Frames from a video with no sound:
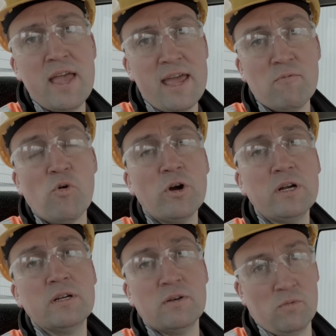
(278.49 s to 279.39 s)
and
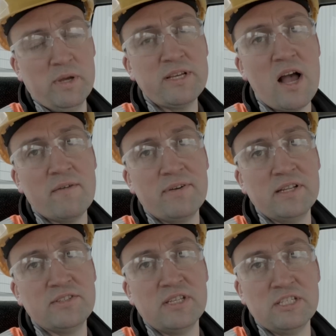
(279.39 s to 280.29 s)
work with
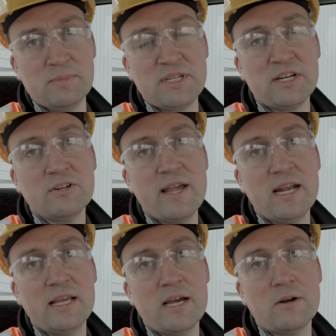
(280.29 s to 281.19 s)
confidence in these material
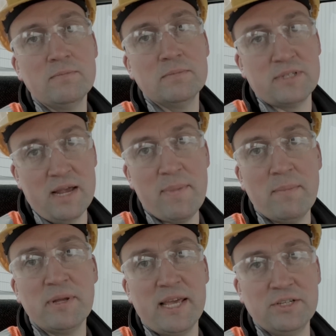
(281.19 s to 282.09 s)
handling arm type
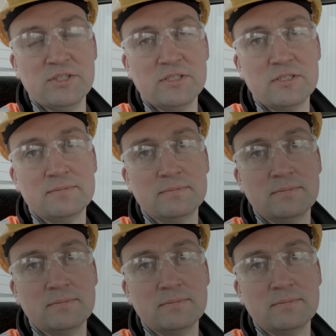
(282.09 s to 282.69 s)
applications.